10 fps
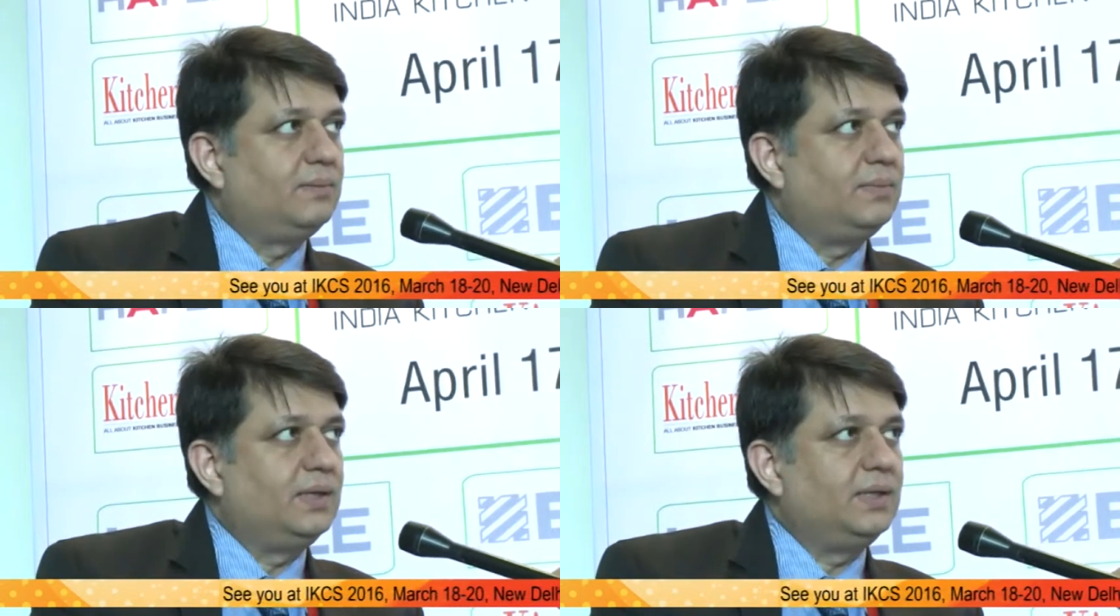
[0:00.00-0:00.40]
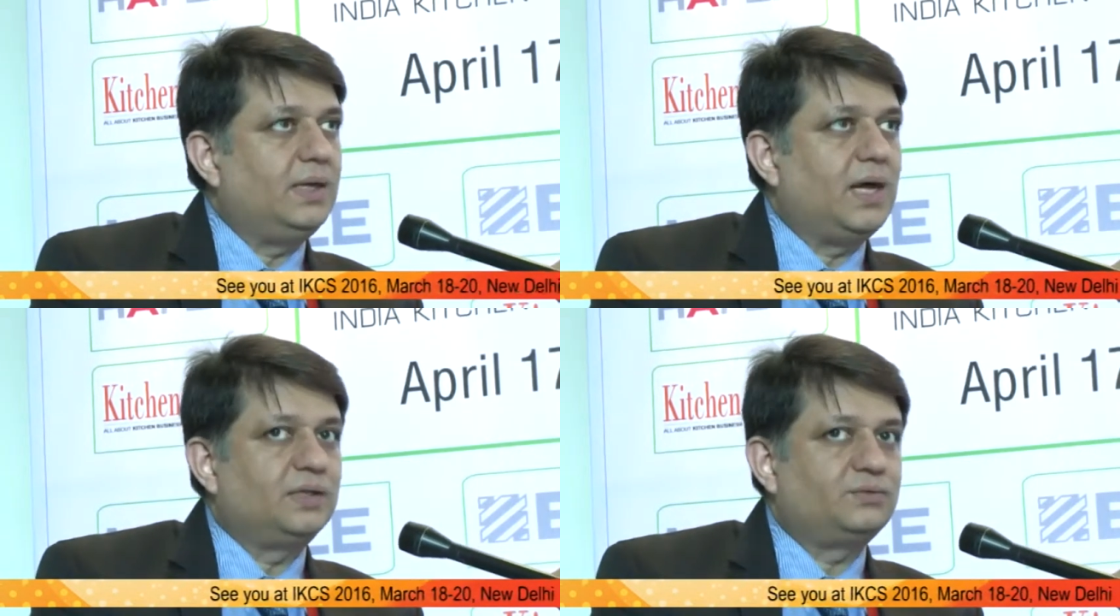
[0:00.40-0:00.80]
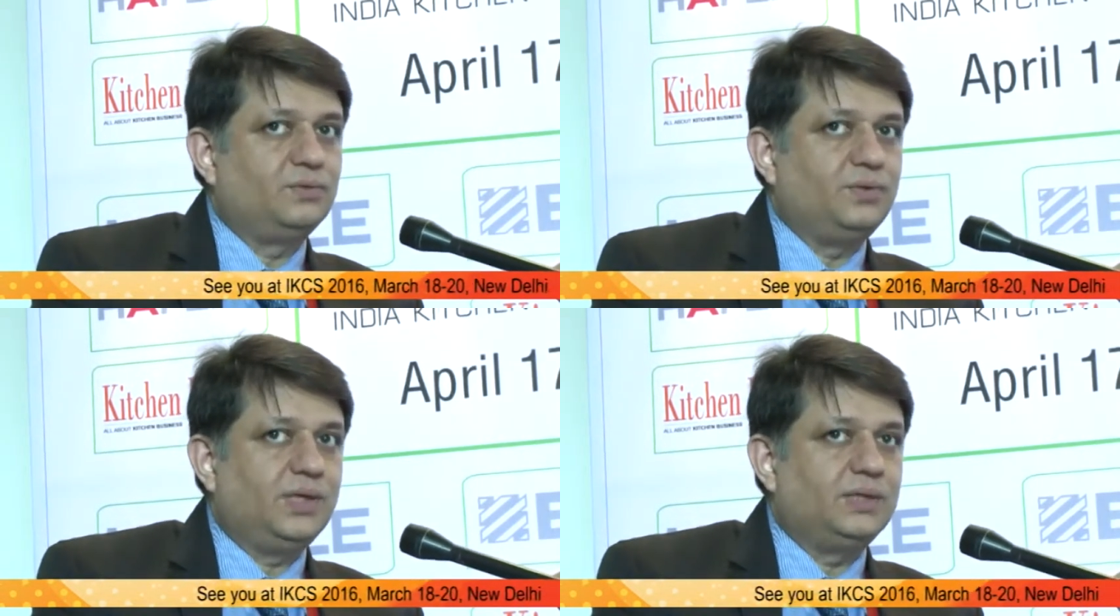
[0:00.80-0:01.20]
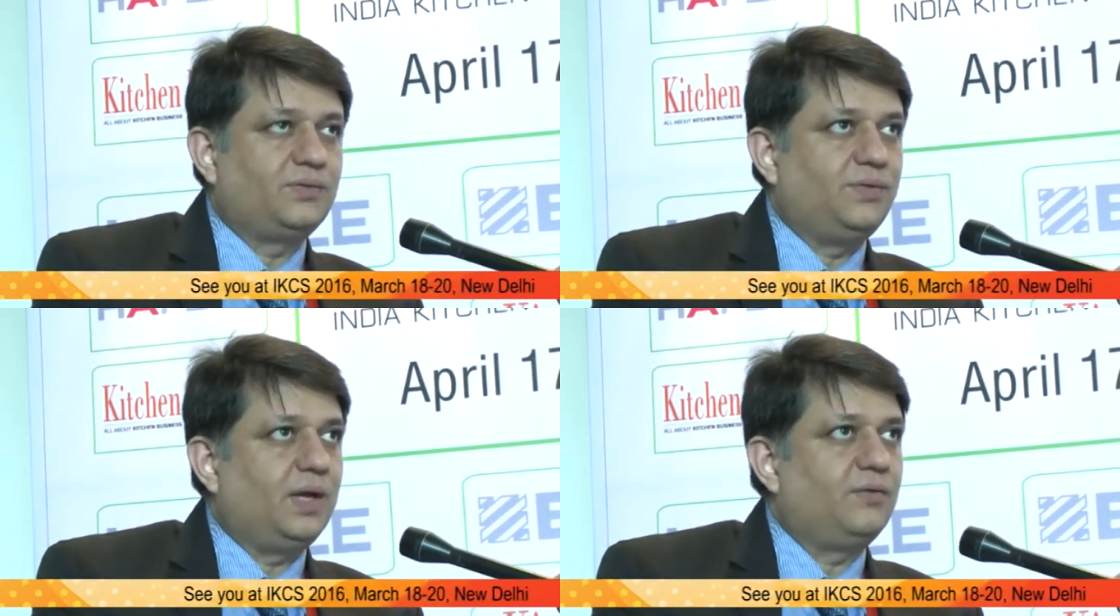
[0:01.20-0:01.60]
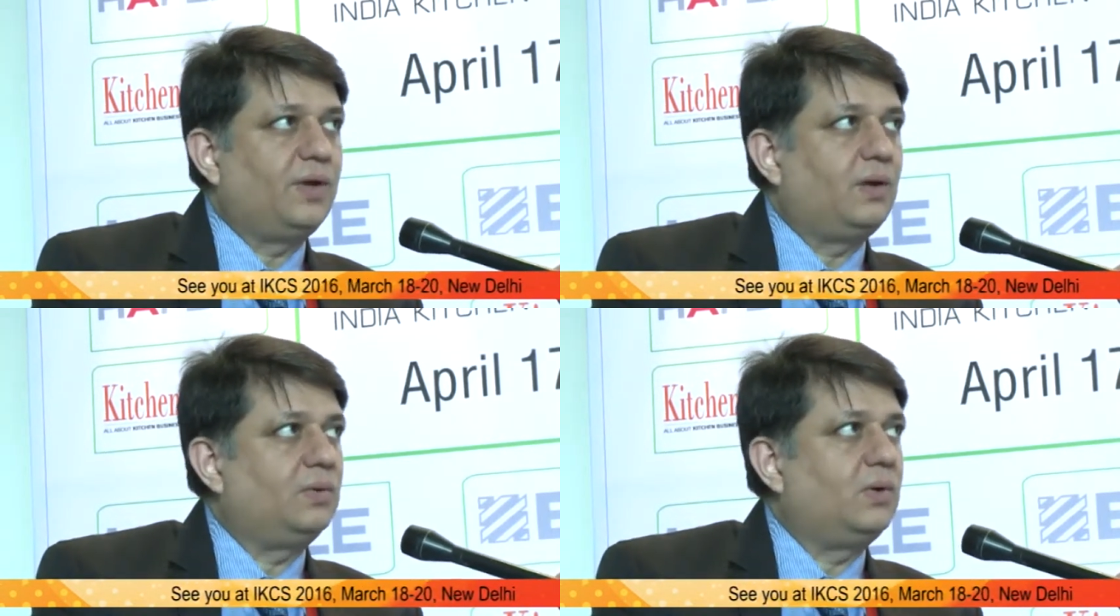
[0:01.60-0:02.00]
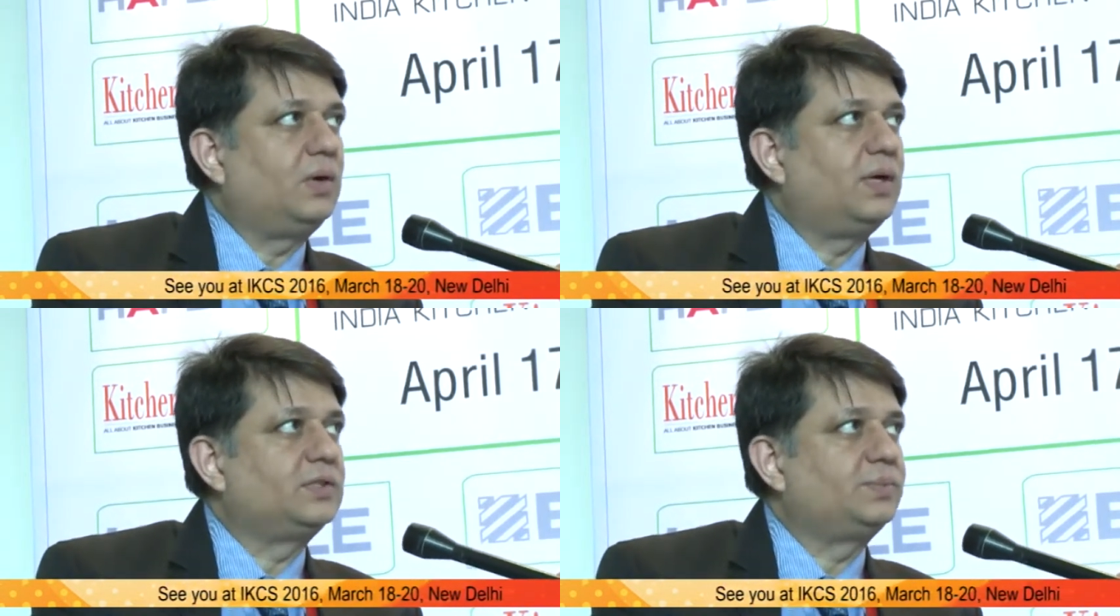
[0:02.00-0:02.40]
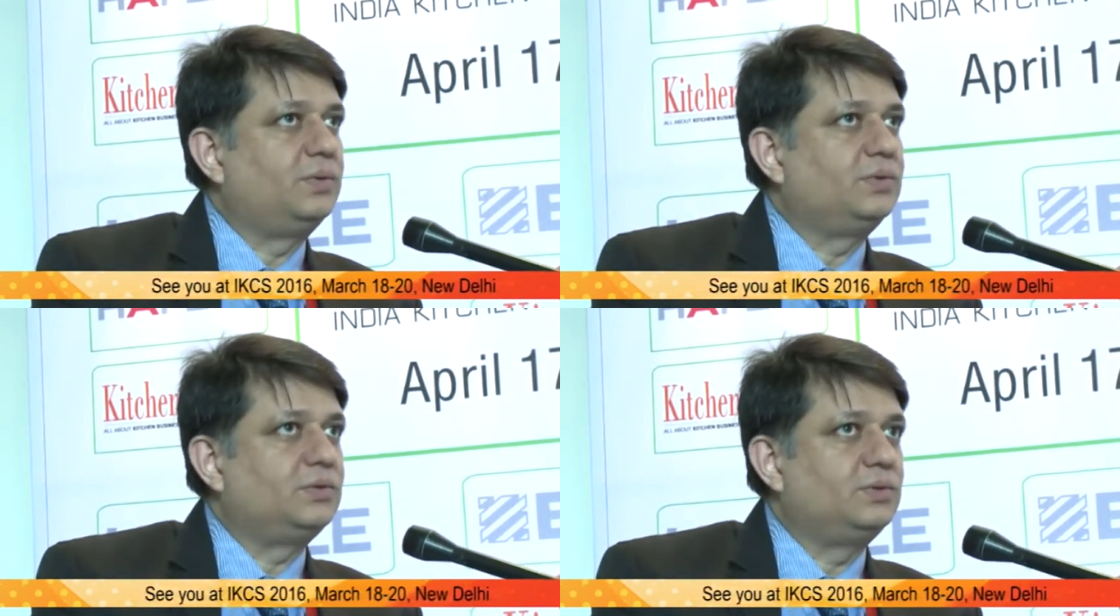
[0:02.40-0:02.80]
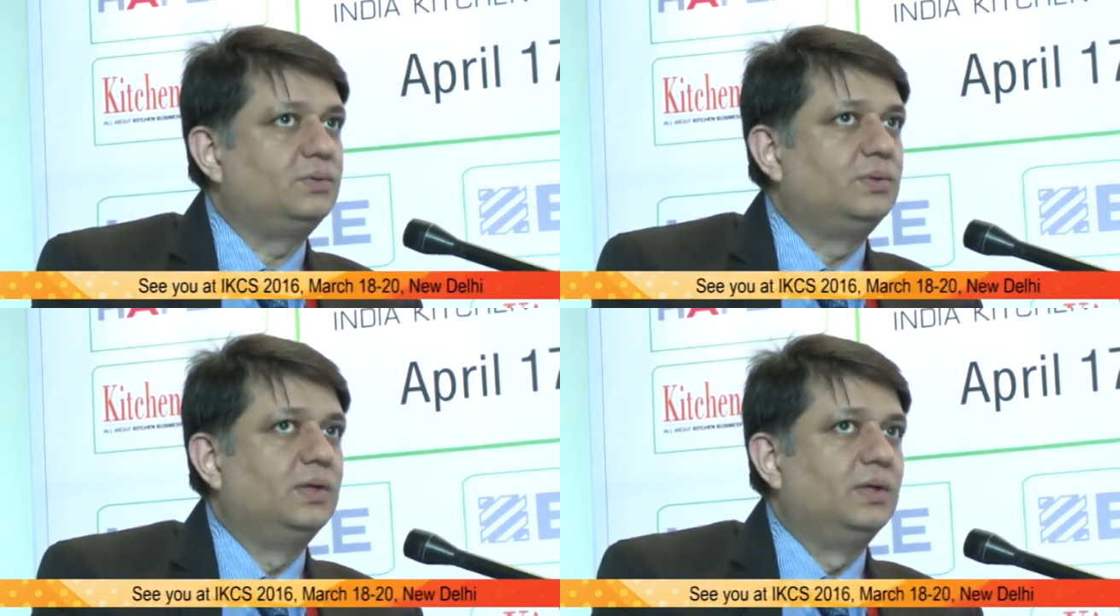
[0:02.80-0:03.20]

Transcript: But in the last few years, we have now got exposed to,